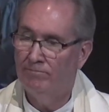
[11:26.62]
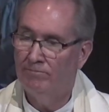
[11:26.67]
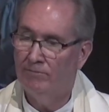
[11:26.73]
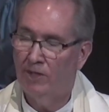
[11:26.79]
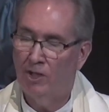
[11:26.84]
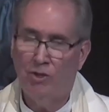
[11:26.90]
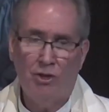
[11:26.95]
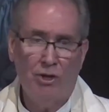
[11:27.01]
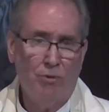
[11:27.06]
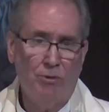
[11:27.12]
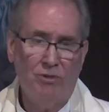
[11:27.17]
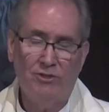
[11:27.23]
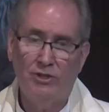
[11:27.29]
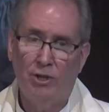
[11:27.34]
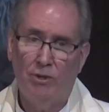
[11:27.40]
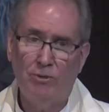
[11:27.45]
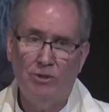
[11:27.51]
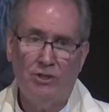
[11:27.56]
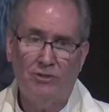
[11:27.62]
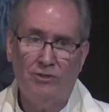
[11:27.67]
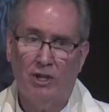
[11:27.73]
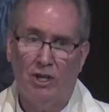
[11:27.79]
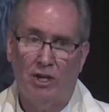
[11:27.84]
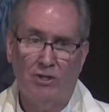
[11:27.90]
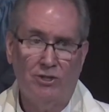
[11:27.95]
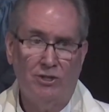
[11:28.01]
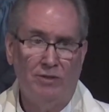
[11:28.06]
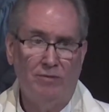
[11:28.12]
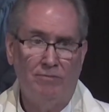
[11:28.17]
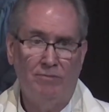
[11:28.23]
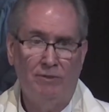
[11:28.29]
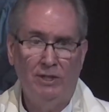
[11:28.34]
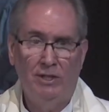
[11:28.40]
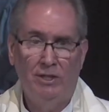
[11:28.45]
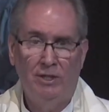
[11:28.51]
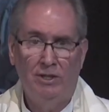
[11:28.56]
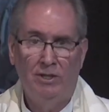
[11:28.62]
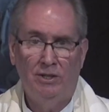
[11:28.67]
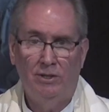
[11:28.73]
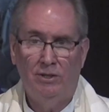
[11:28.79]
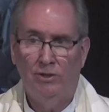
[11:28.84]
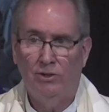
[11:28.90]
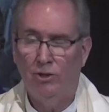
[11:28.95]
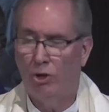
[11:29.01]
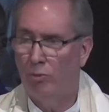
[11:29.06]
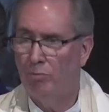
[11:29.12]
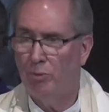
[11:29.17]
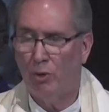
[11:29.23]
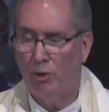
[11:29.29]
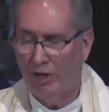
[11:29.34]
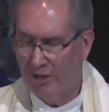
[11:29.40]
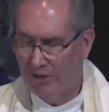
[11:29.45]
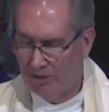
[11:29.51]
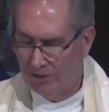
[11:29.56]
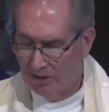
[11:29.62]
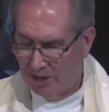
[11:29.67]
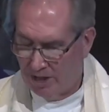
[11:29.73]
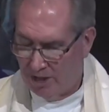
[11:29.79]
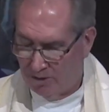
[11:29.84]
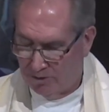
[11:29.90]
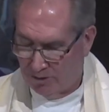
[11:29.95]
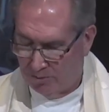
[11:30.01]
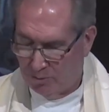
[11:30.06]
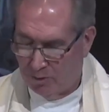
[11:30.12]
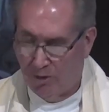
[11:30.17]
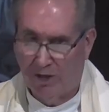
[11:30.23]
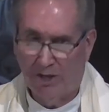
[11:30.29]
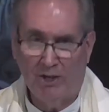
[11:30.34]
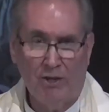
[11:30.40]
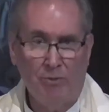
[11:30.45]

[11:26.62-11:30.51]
And there was no discussion, no point and counterpoint.